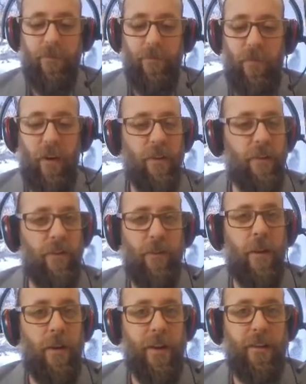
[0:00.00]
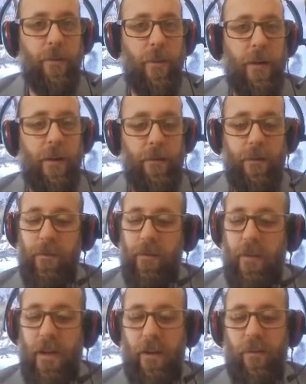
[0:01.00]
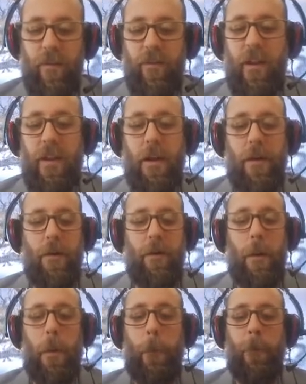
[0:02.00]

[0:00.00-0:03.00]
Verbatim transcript: very strong as well. It's an interesting character.